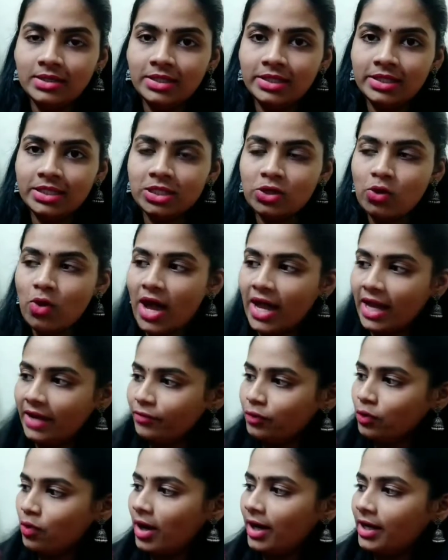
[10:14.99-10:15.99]
So I have
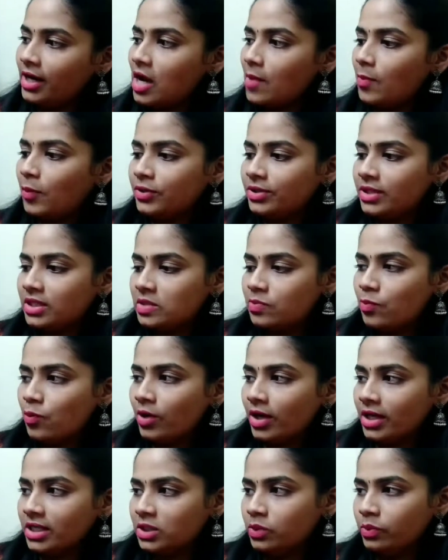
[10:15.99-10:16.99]
no idea about this book
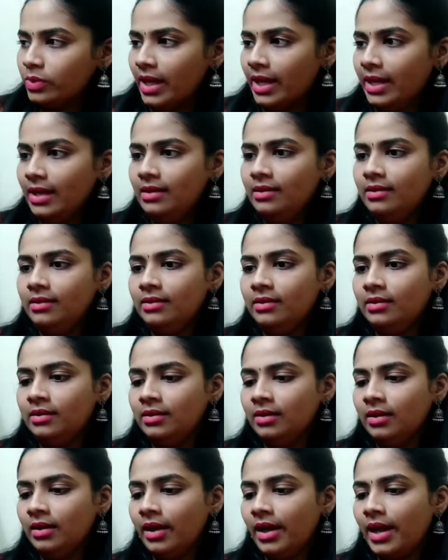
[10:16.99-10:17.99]
as well
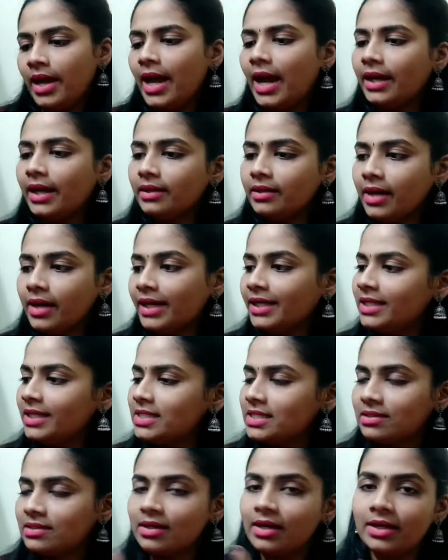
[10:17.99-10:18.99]
and I didn't
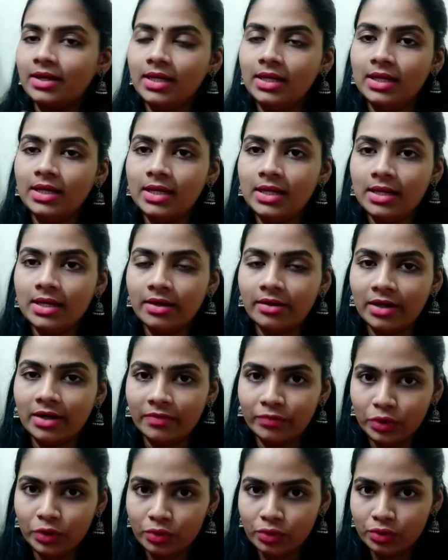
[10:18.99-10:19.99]
see any
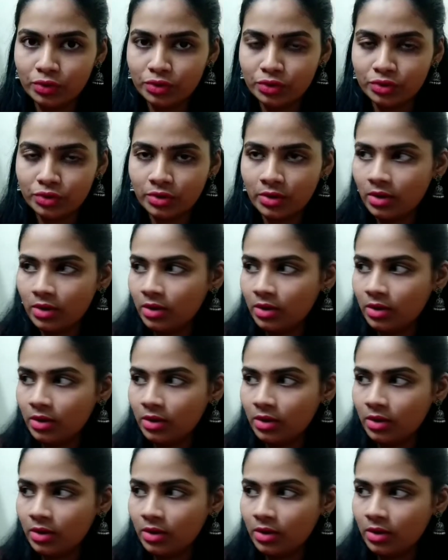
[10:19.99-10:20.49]
reviews